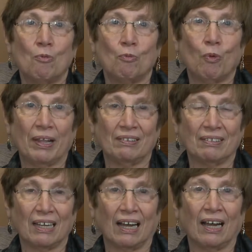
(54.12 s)

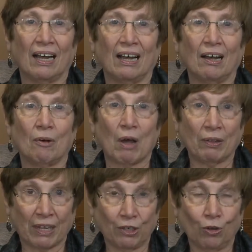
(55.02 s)
When uh,
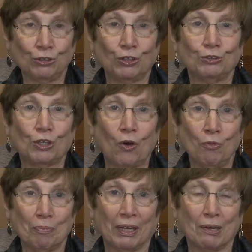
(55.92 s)
and they also
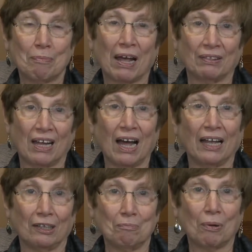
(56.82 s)
told me about the
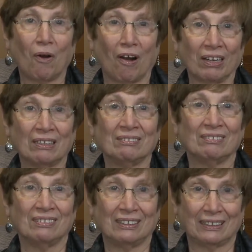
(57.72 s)
Highland Park
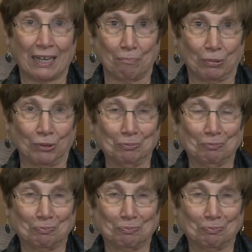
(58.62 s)
Temple.